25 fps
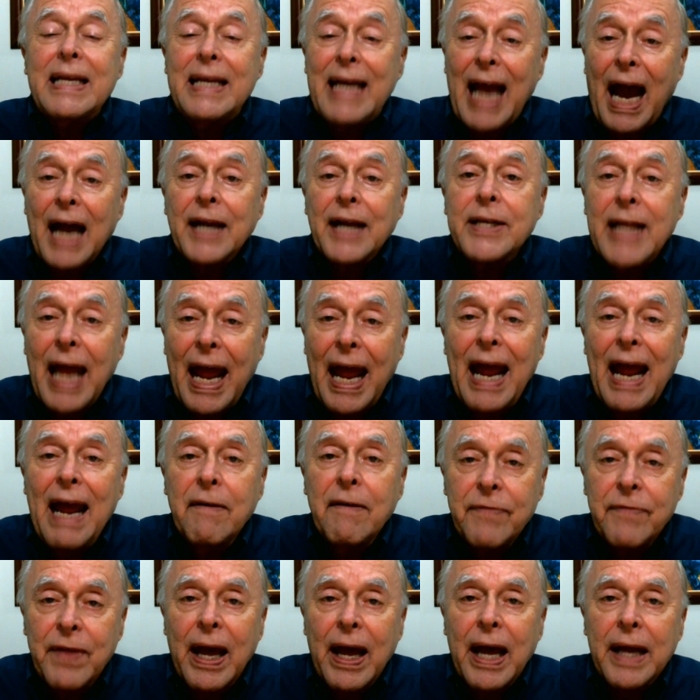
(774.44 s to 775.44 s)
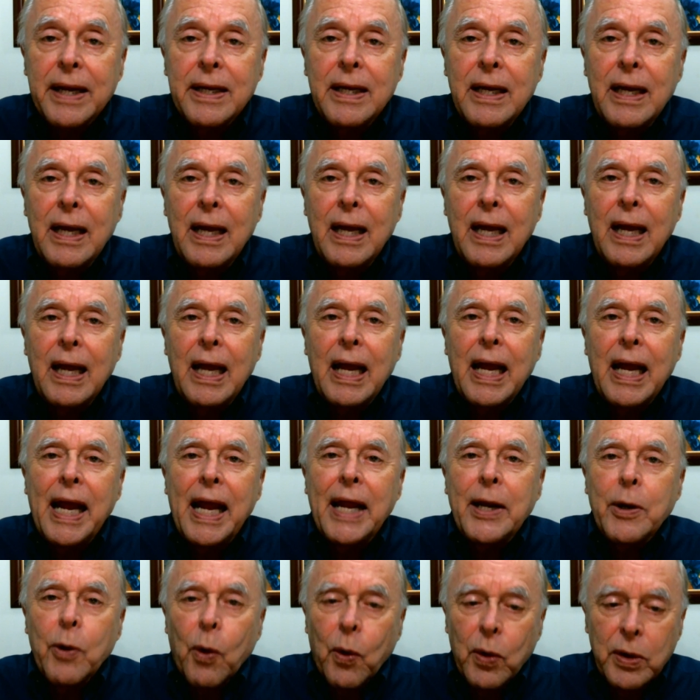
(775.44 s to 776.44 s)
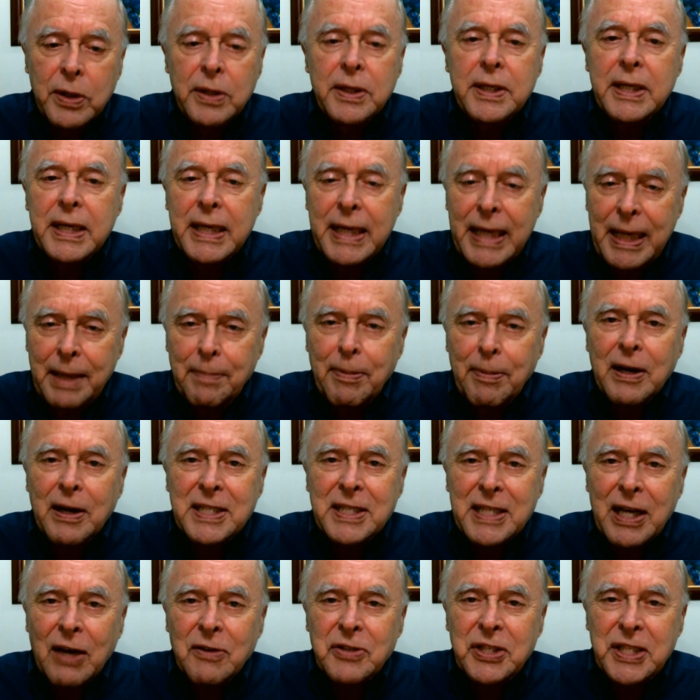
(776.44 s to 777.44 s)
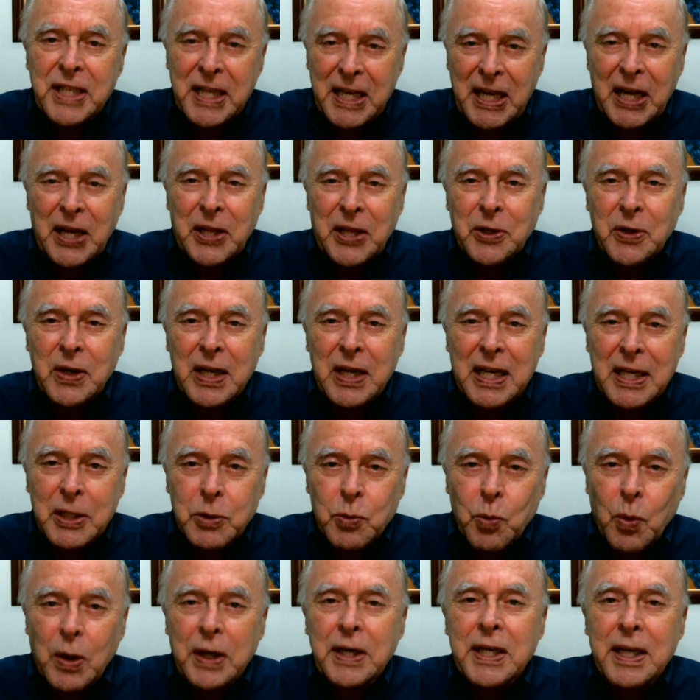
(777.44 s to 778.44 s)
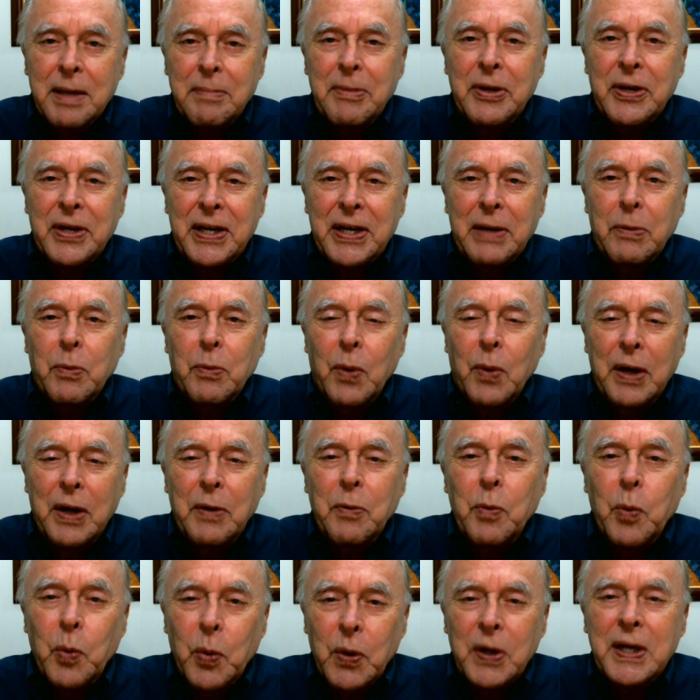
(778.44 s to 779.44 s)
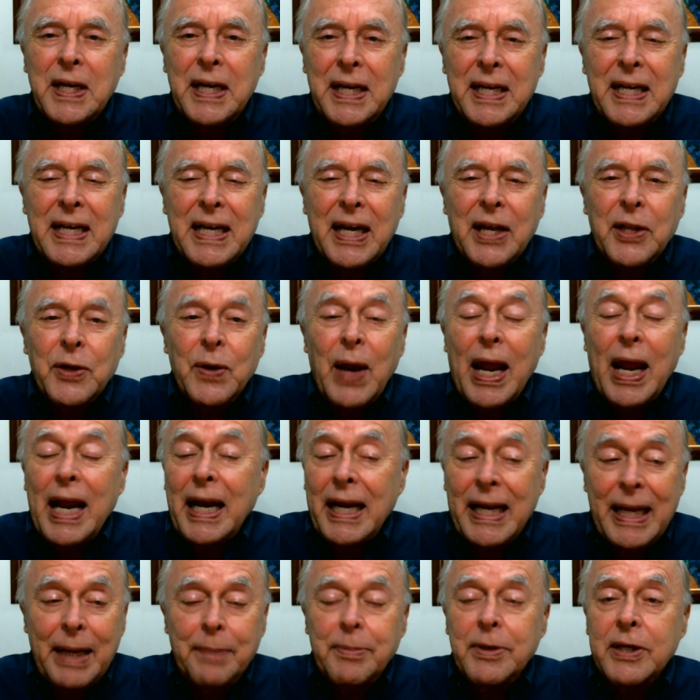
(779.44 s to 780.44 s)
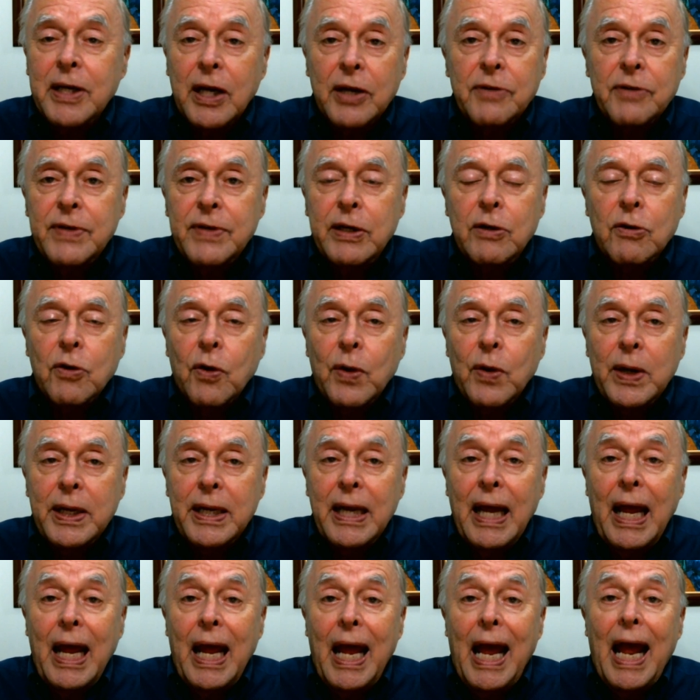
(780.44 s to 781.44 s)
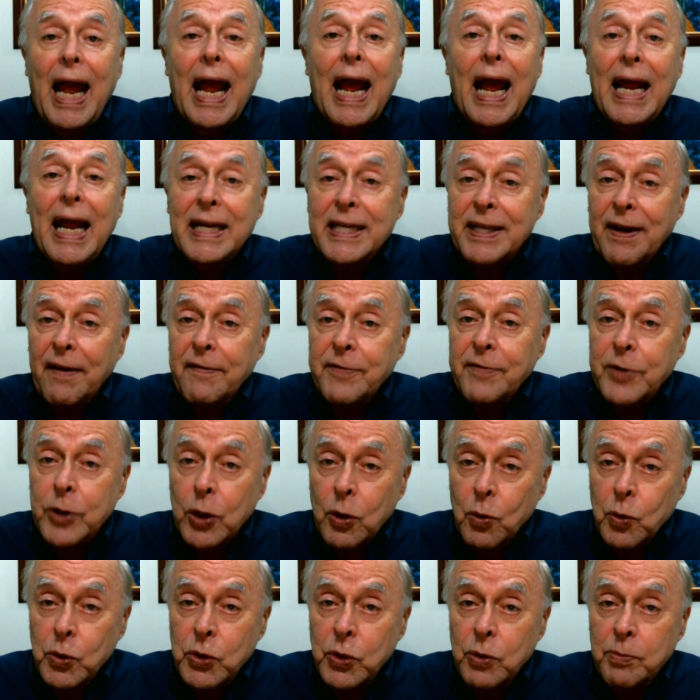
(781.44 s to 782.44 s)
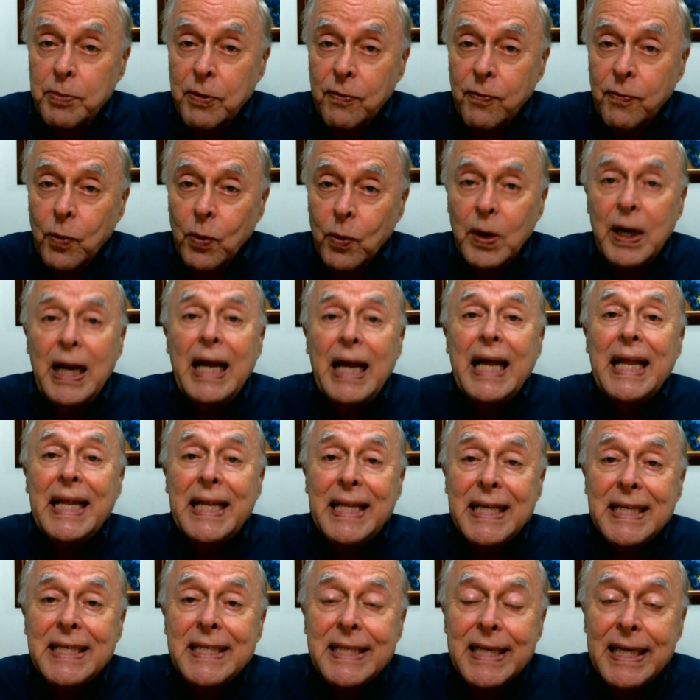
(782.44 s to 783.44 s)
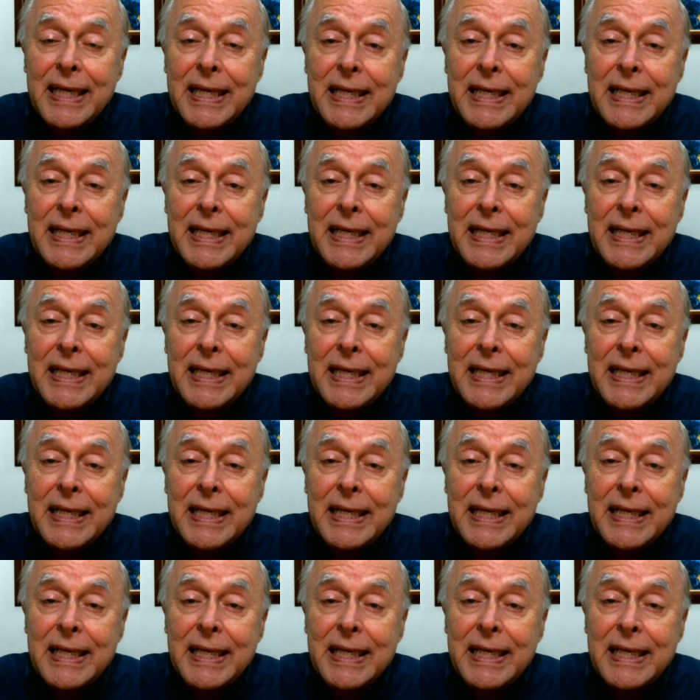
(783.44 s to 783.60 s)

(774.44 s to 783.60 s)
got to have that in order to keep ourselves together as one community, one working together, and keep the country growing. And as I've told you before, this